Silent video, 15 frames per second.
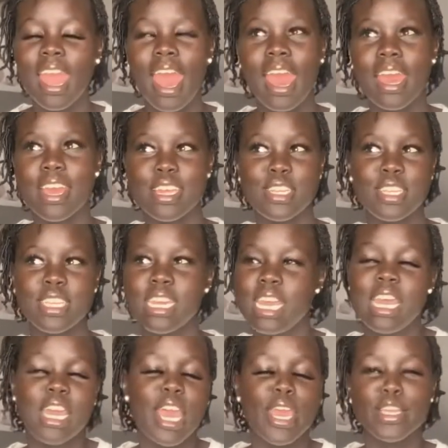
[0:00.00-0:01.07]
and
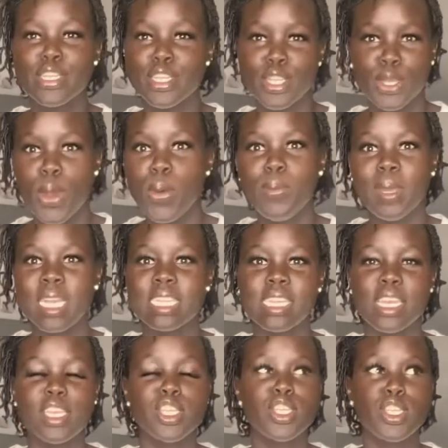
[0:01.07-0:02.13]
it's so
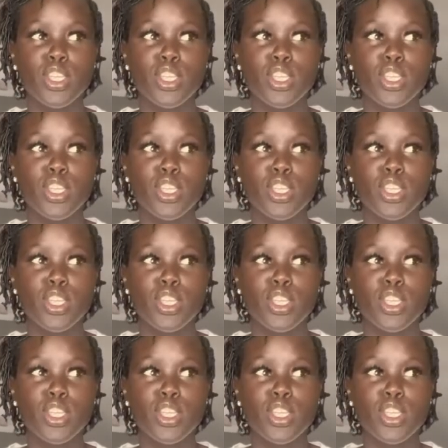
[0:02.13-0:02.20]
busy.